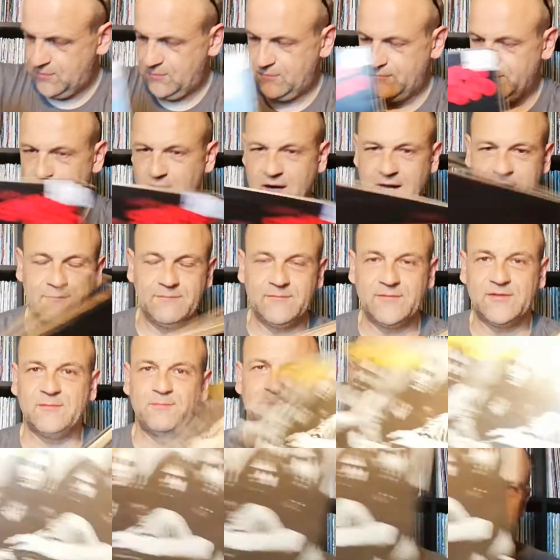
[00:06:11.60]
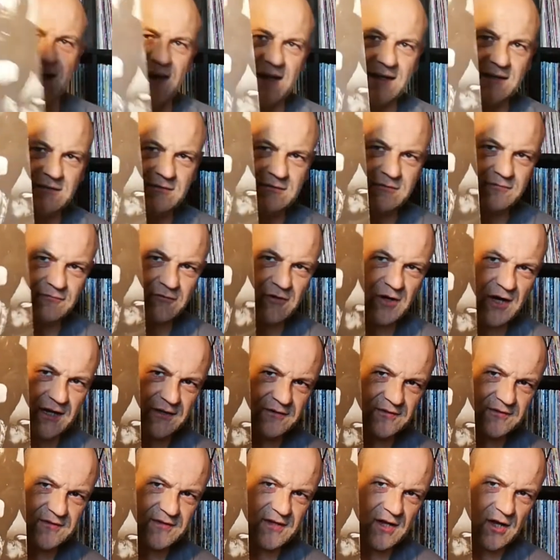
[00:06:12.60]
Right, so back again. Right,
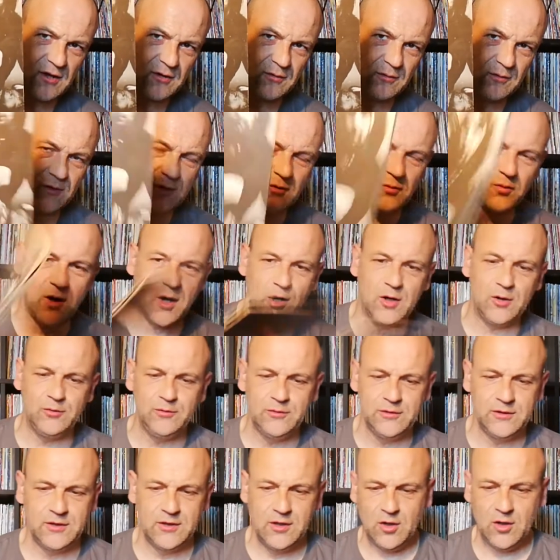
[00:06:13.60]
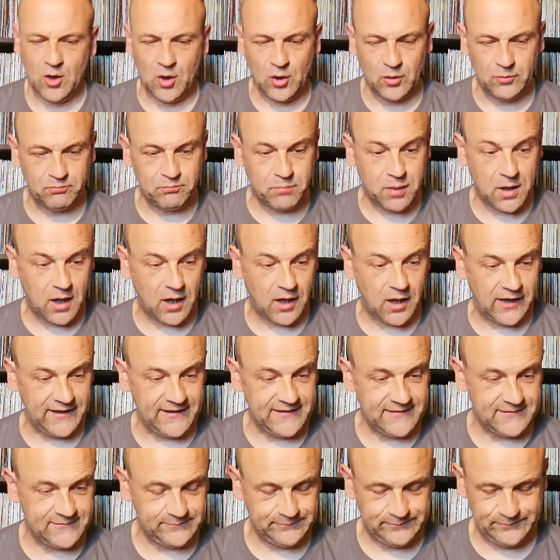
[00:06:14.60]
so Quo on Pie,
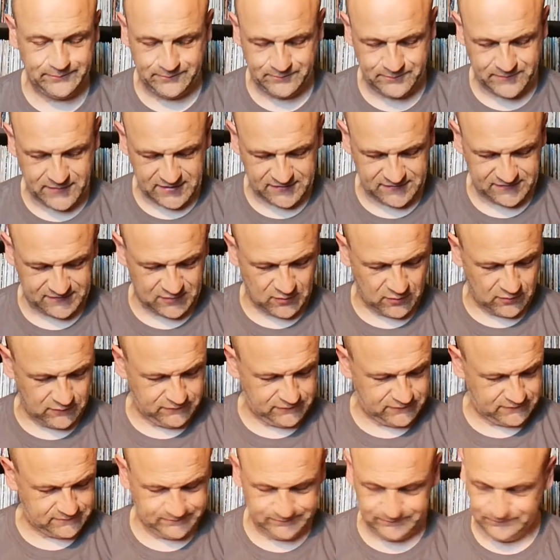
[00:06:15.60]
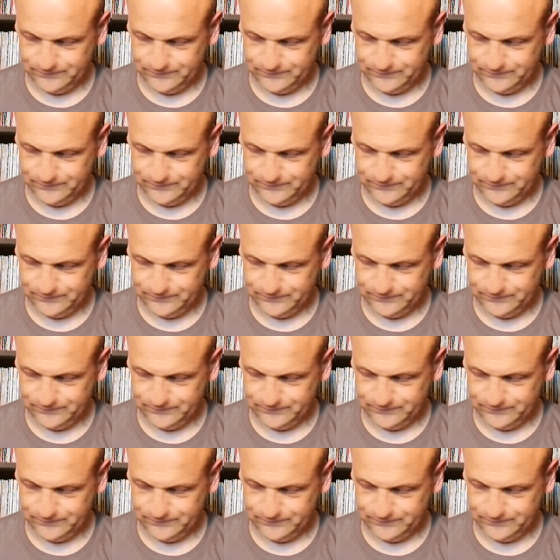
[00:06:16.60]
Best of.